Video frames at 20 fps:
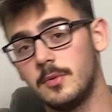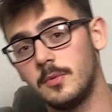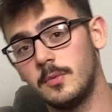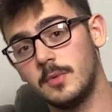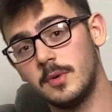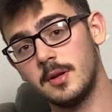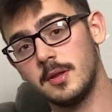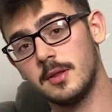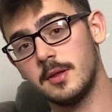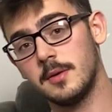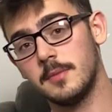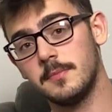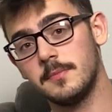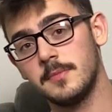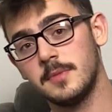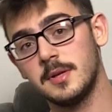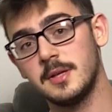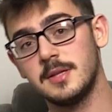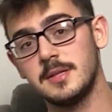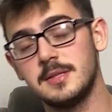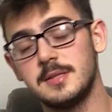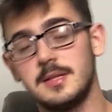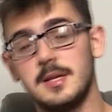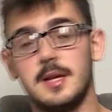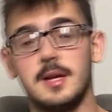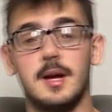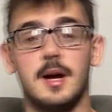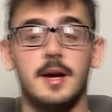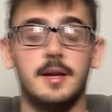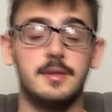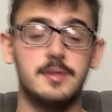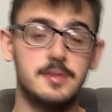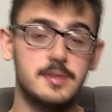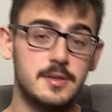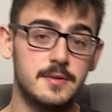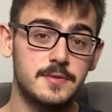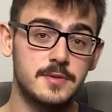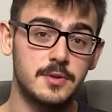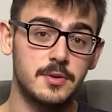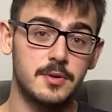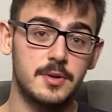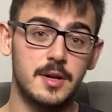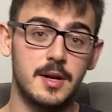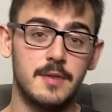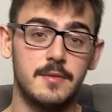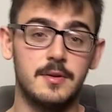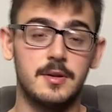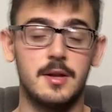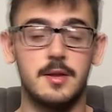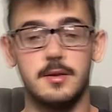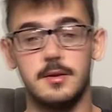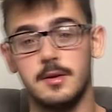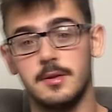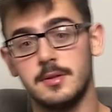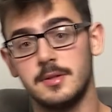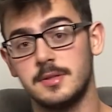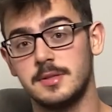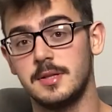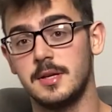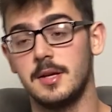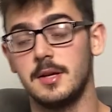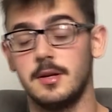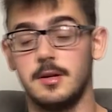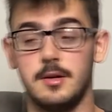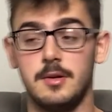one of them saying, I deserve to go to heaven, and the other saying,